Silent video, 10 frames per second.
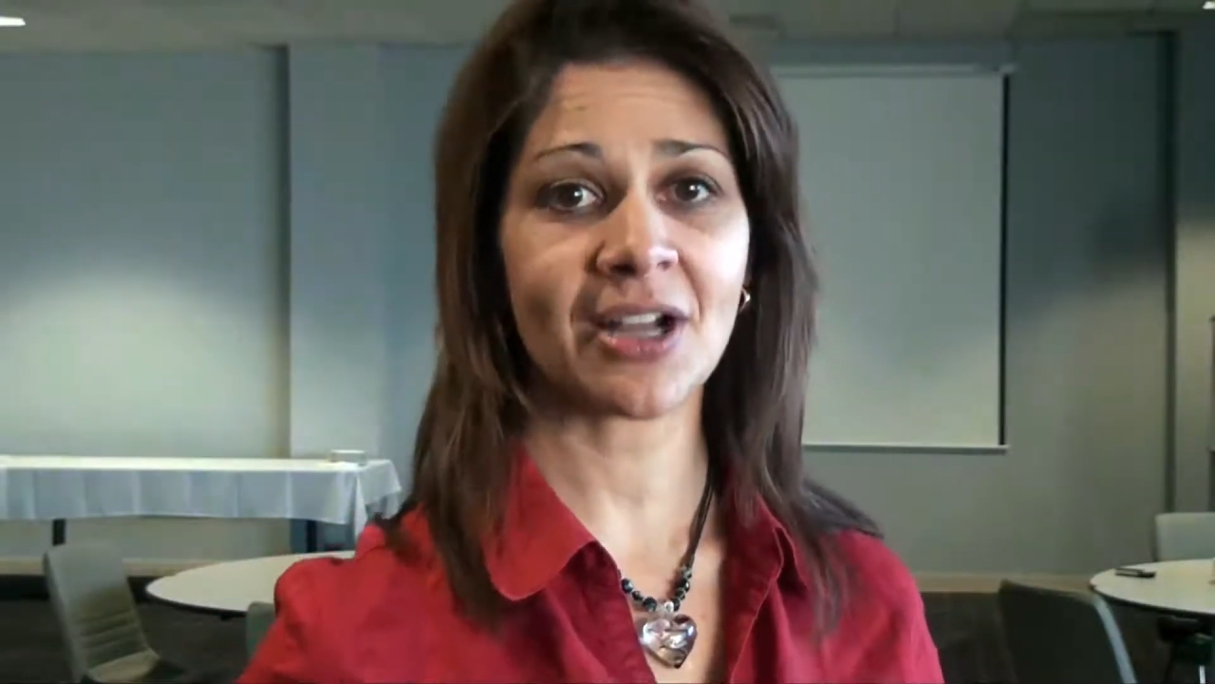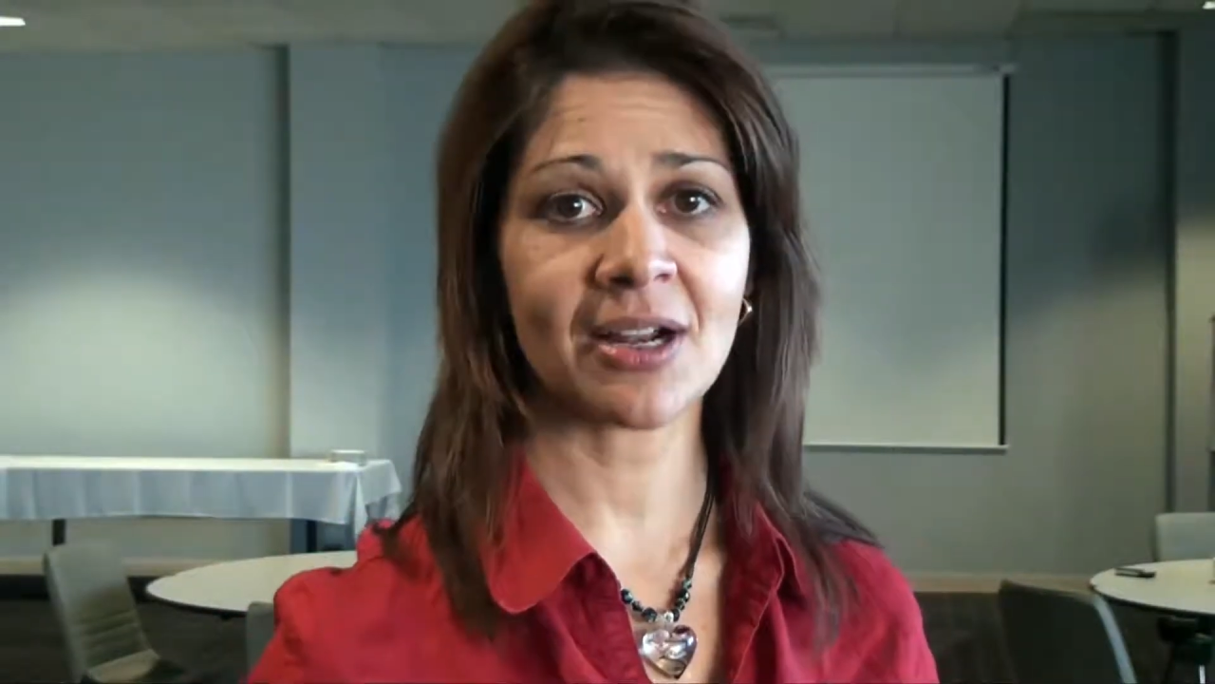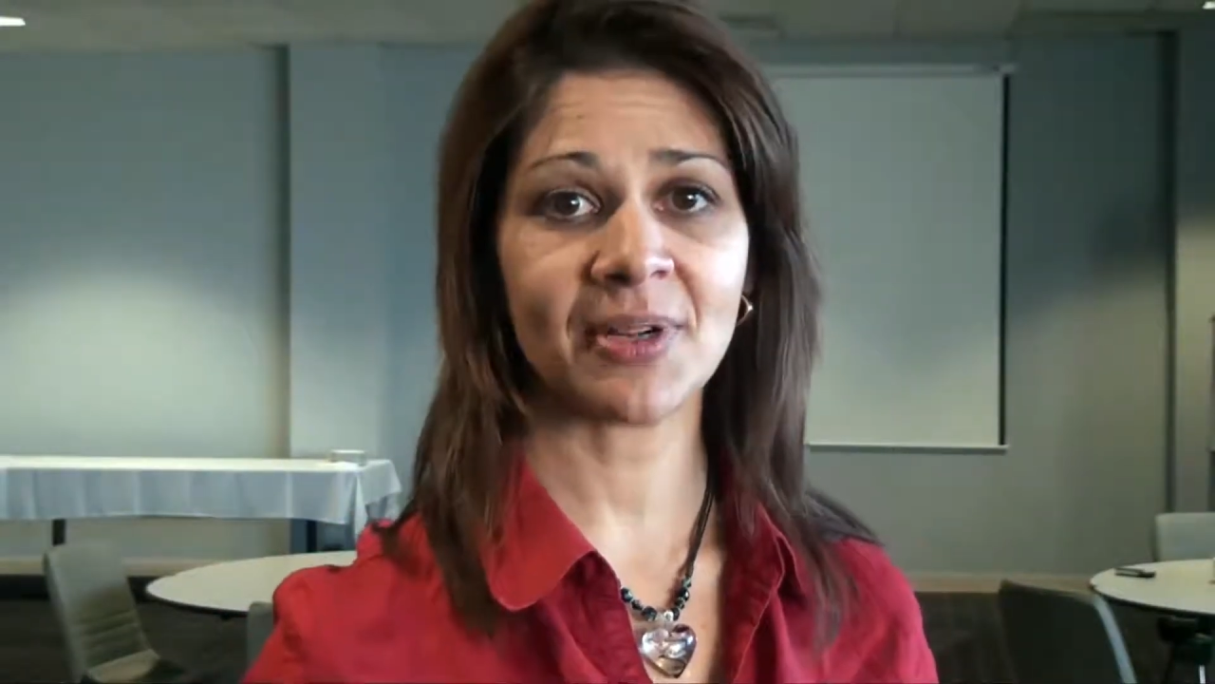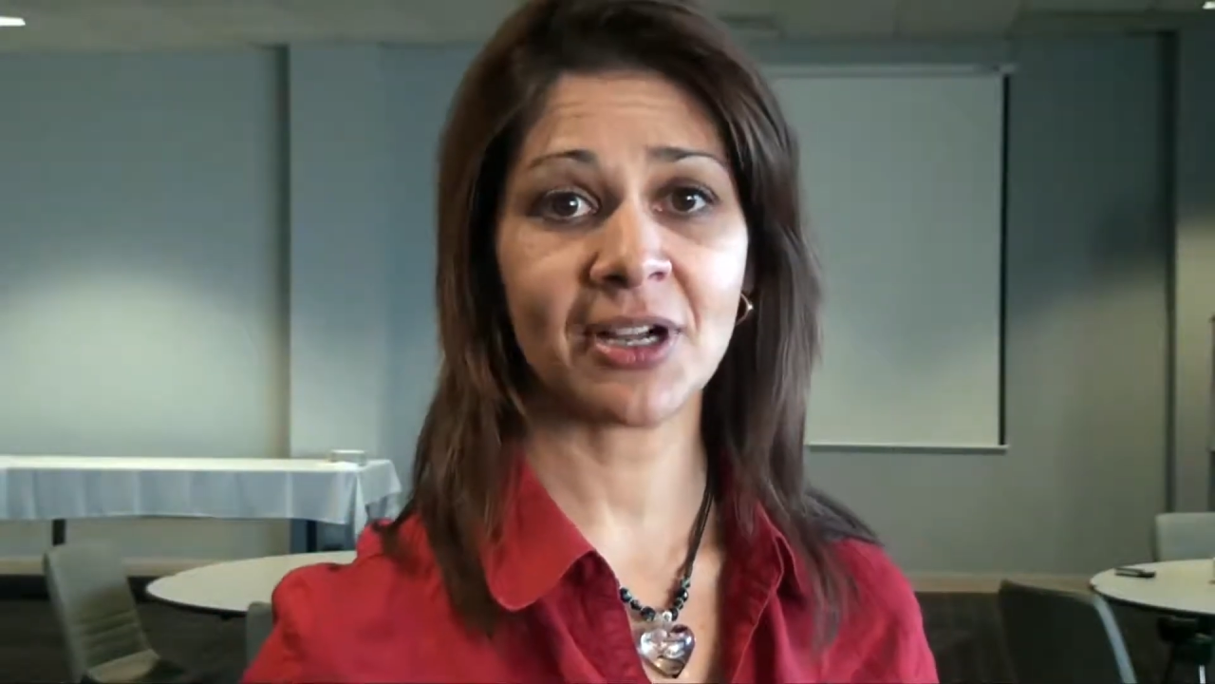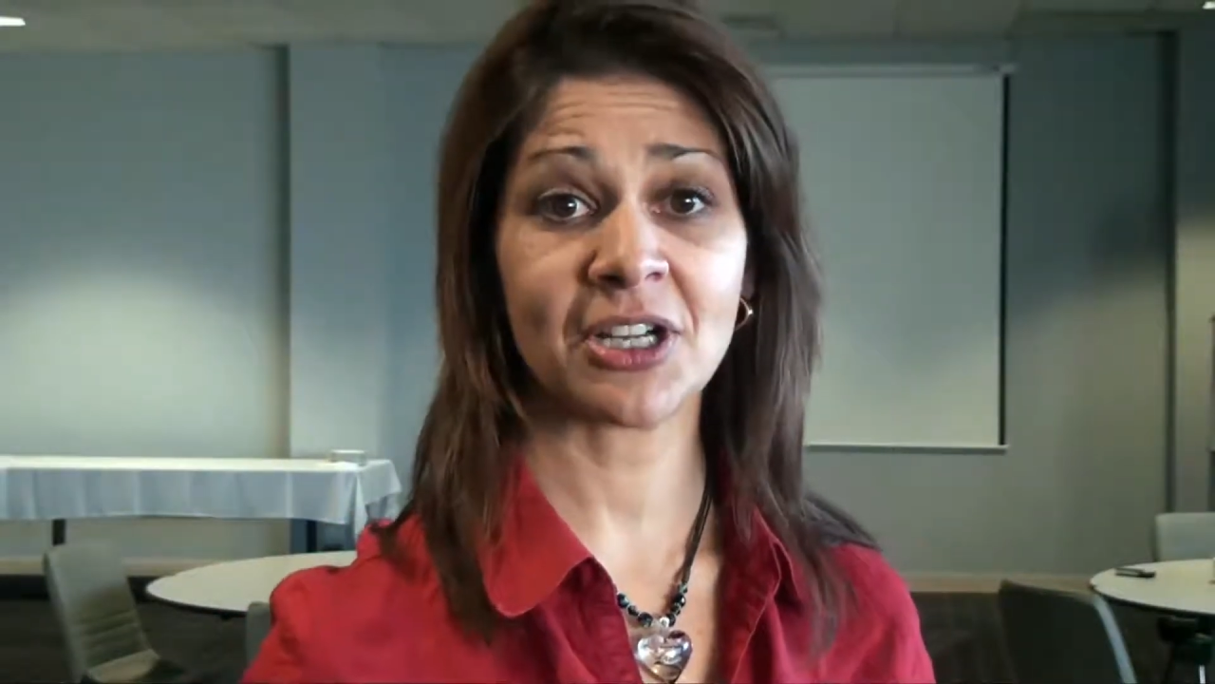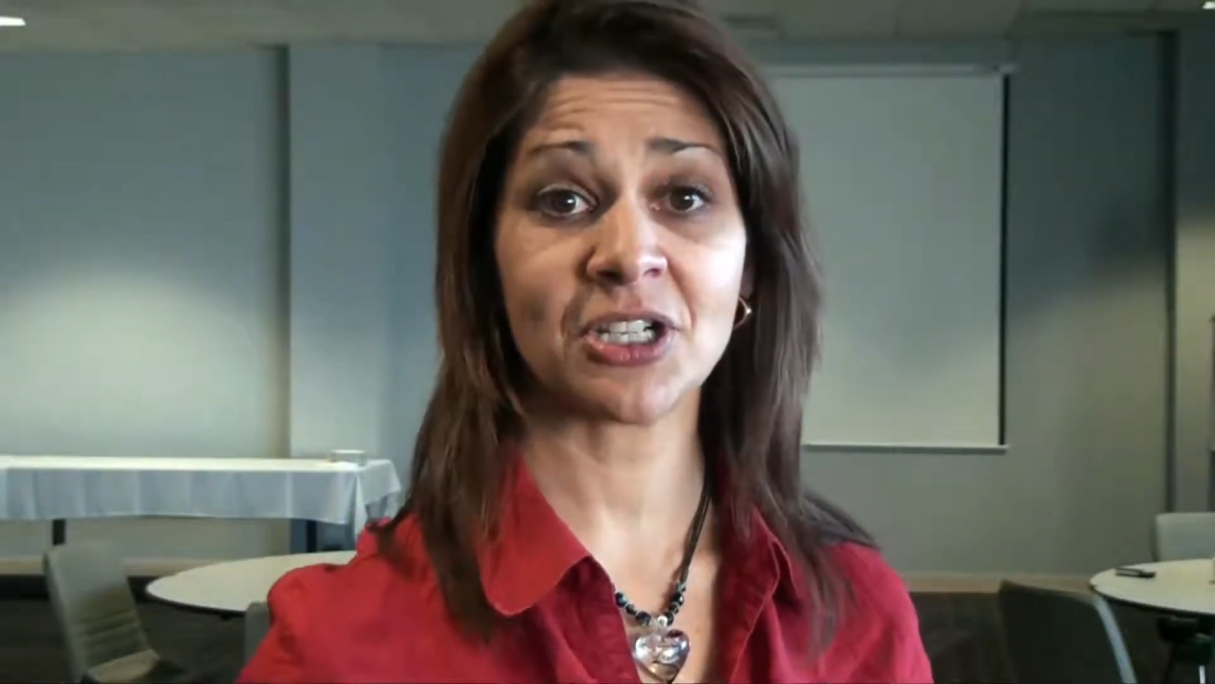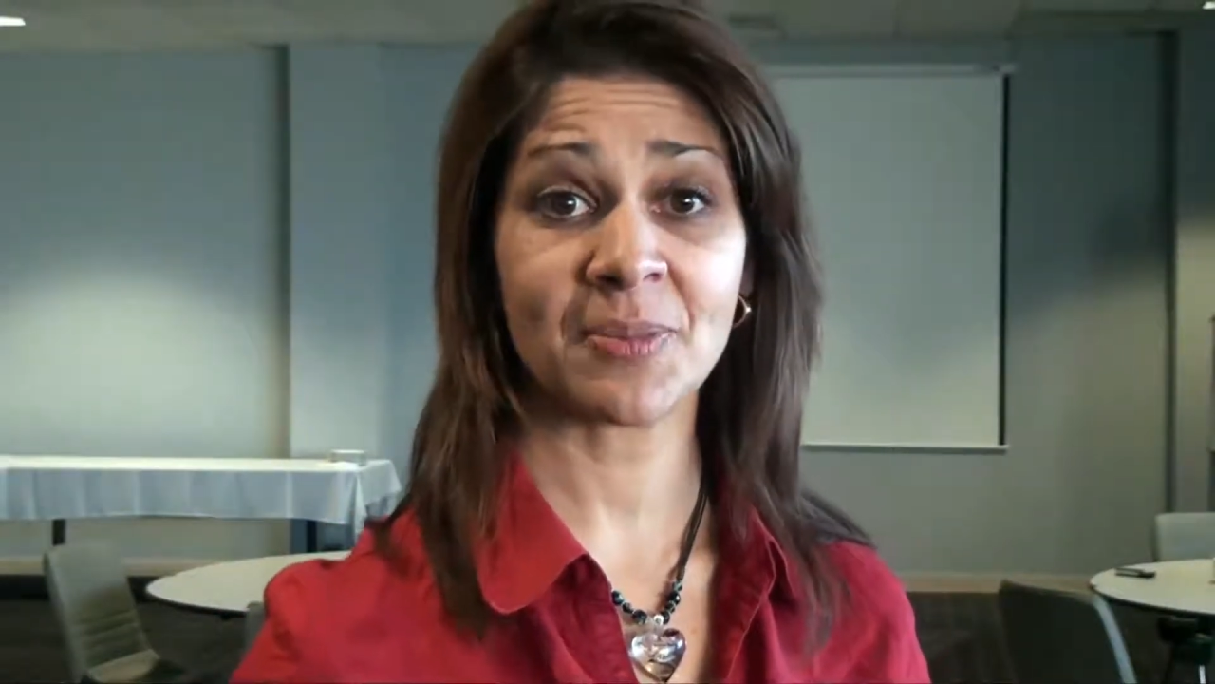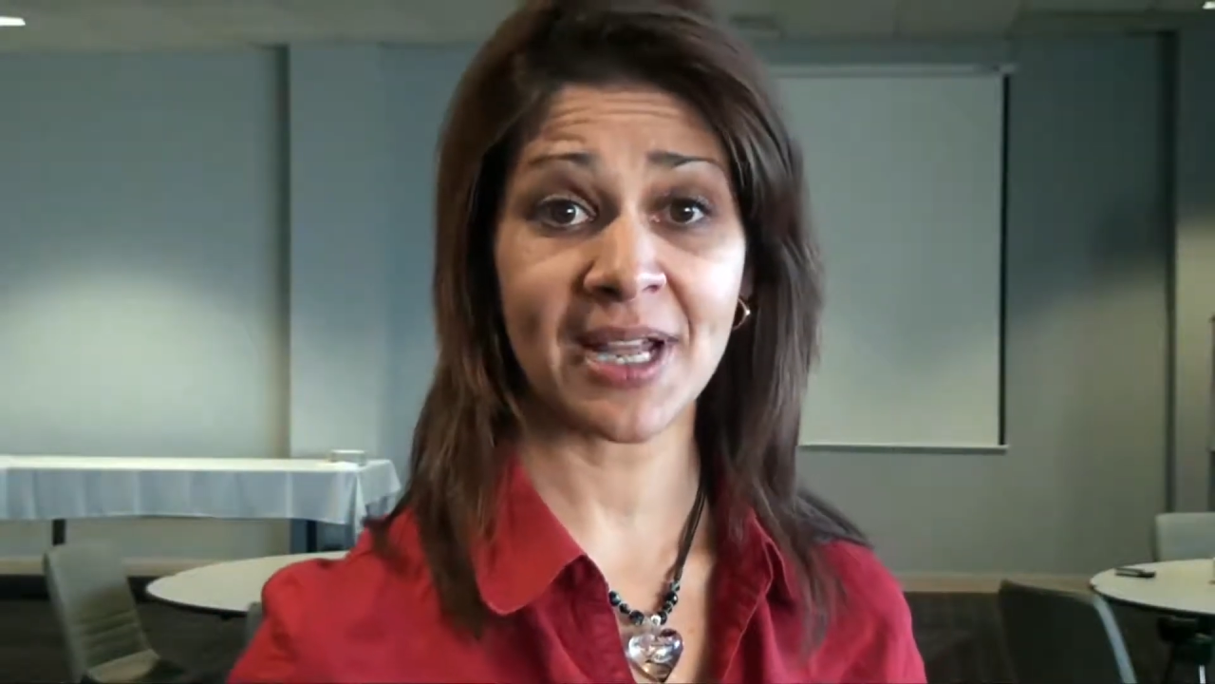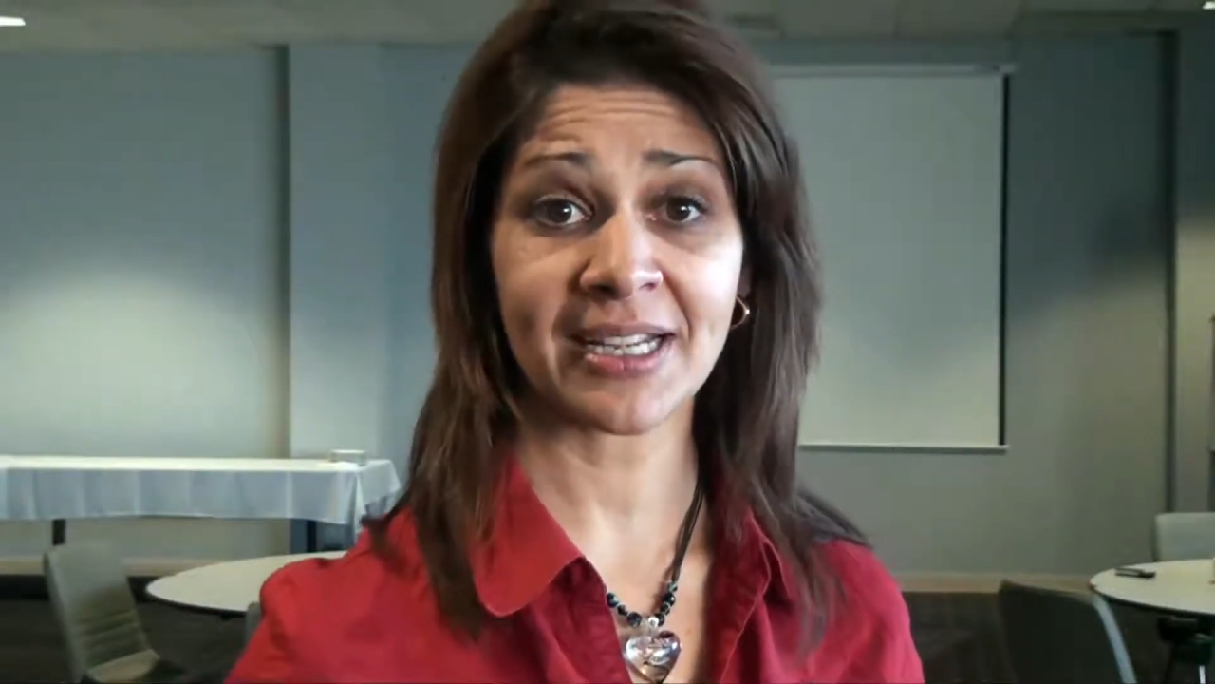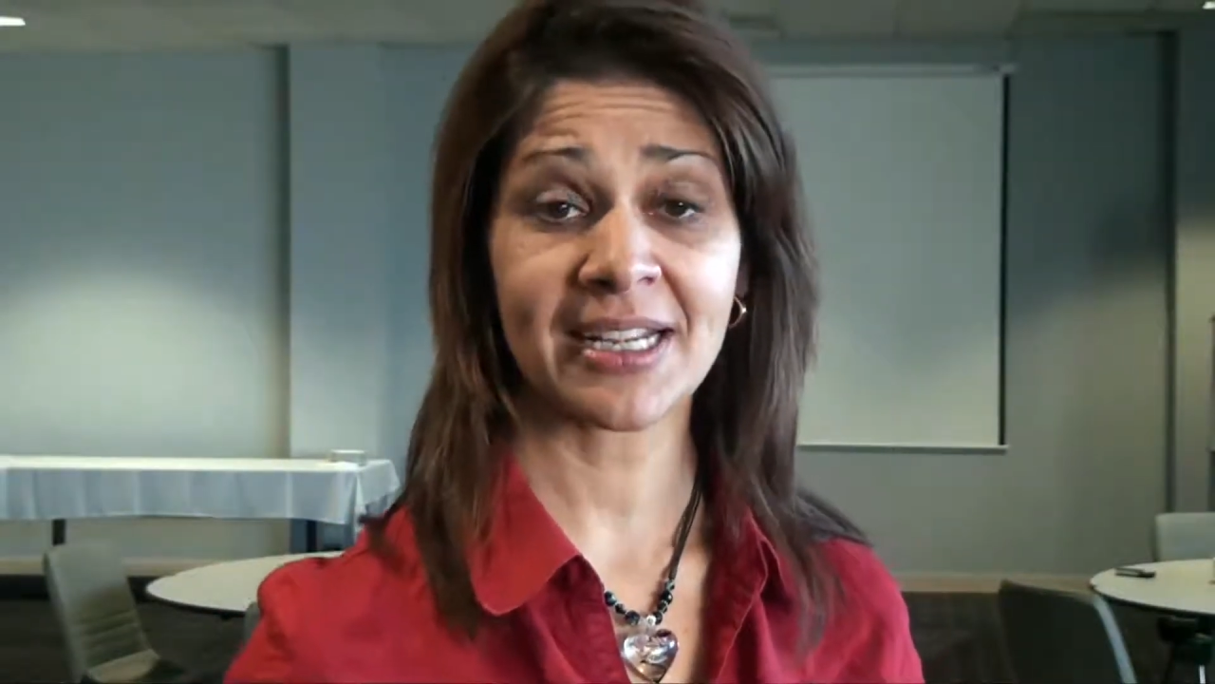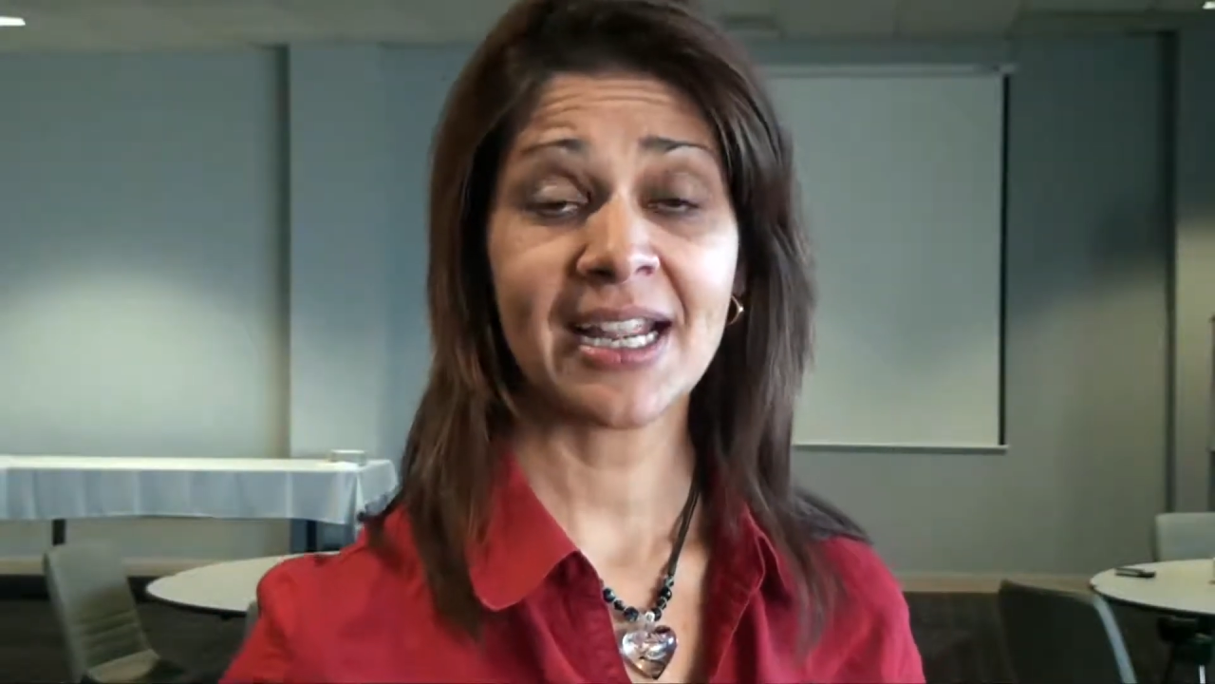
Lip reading: tied behind your back.